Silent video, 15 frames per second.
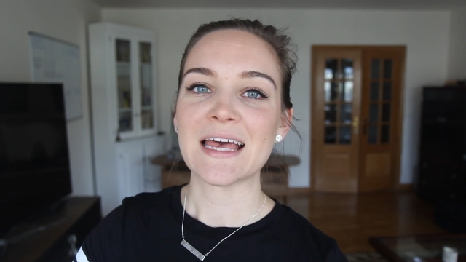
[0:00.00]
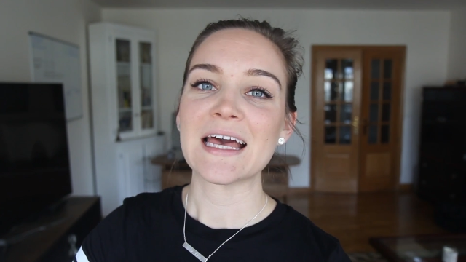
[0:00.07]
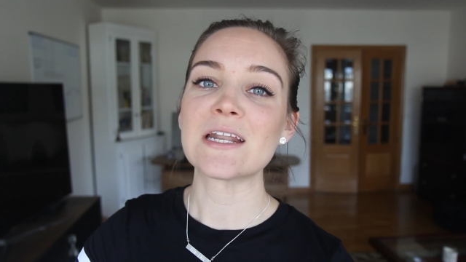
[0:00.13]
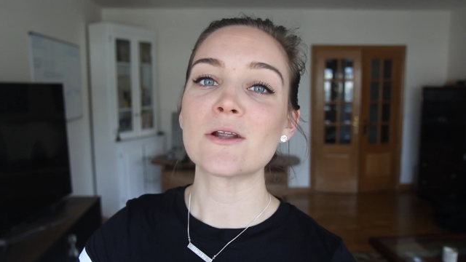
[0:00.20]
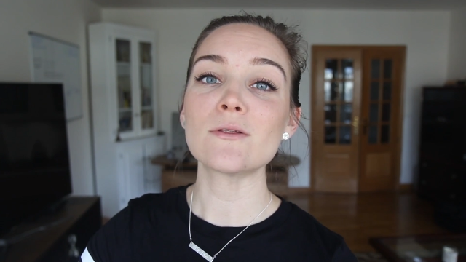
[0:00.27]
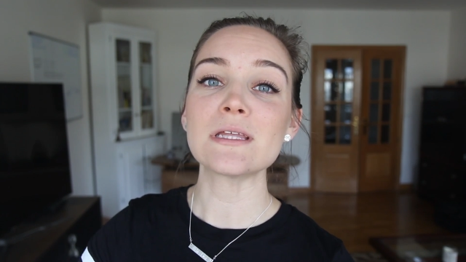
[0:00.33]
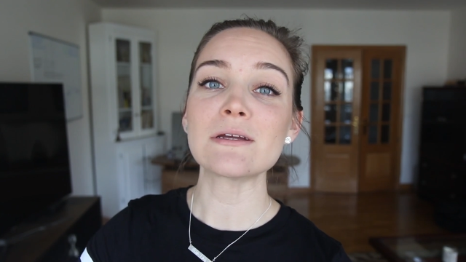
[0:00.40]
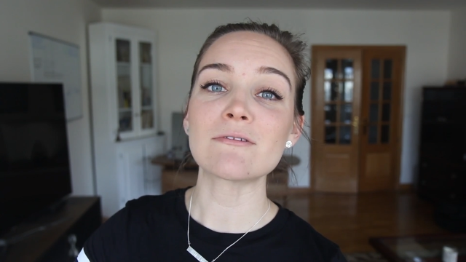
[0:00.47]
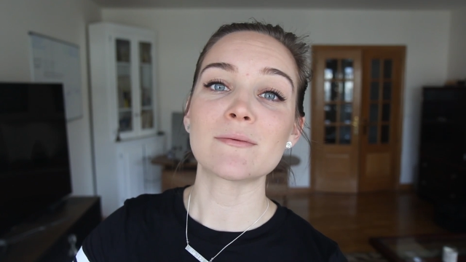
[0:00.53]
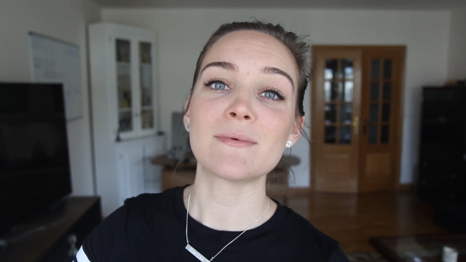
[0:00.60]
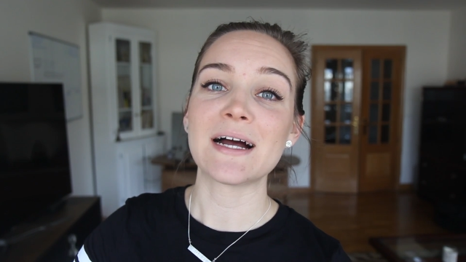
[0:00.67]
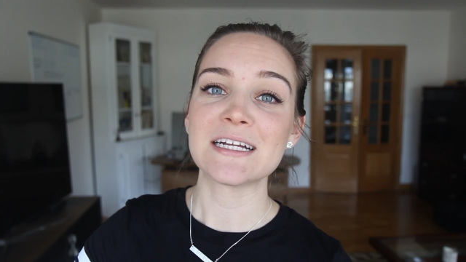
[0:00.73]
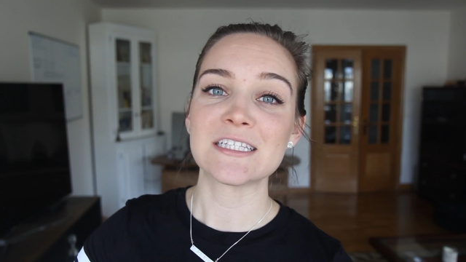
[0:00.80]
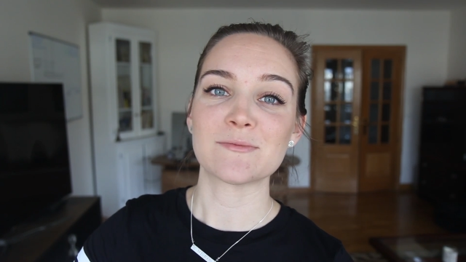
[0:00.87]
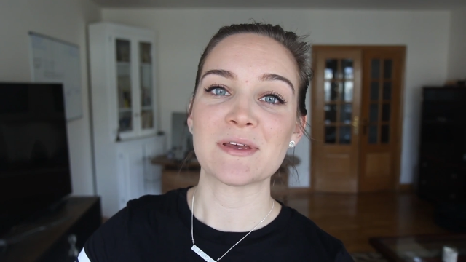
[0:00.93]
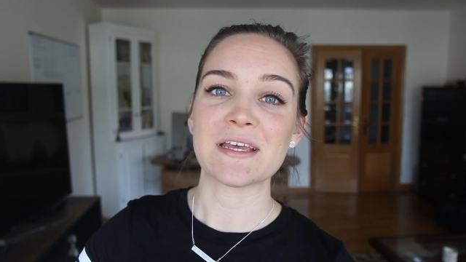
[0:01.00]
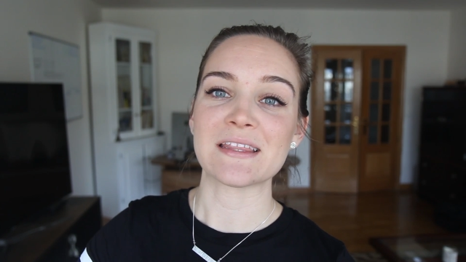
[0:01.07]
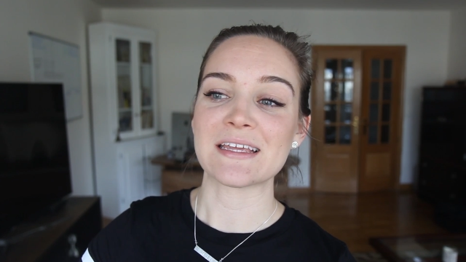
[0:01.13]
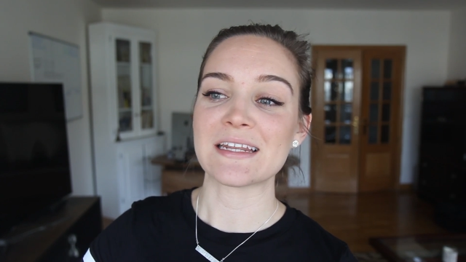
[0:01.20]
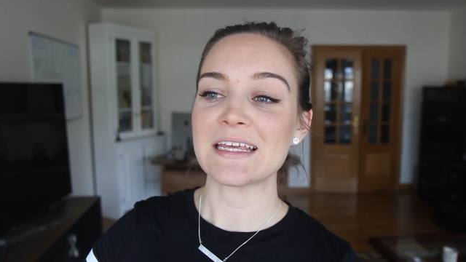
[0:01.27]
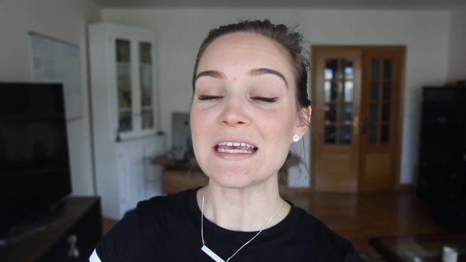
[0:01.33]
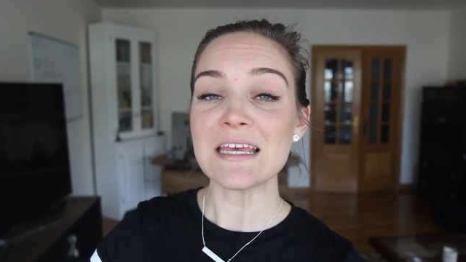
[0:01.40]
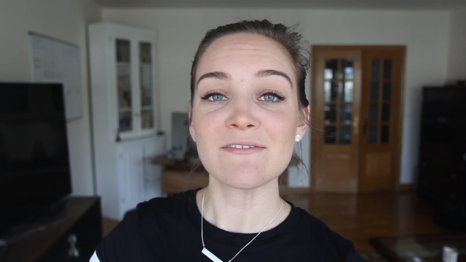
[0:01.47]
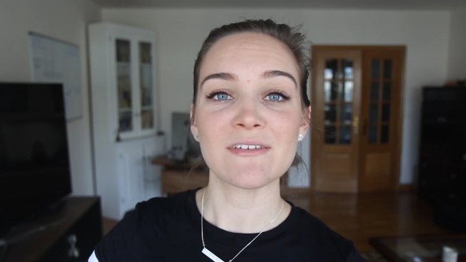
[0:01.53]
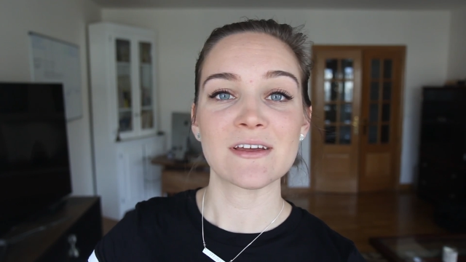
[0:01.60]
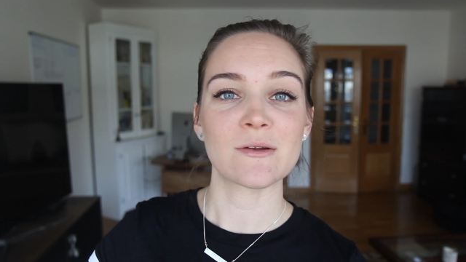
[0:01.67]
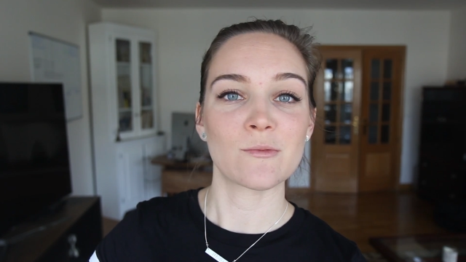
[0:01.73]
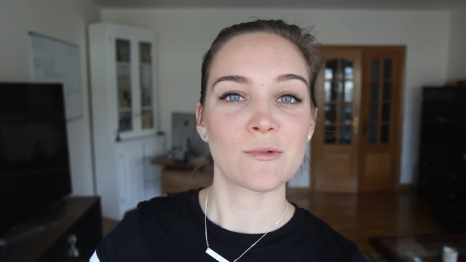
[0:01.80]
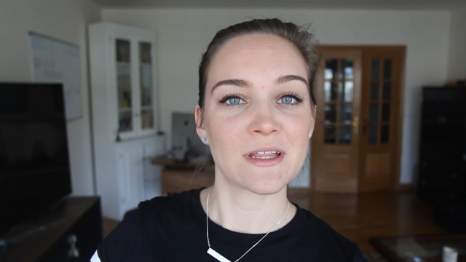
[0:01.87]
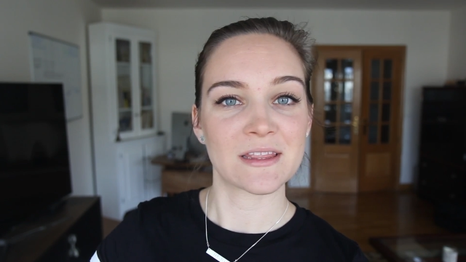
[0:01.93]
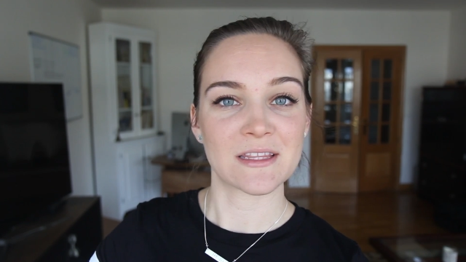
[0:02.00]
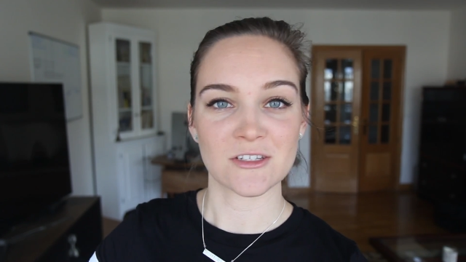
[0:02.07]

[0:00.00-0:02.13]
that even with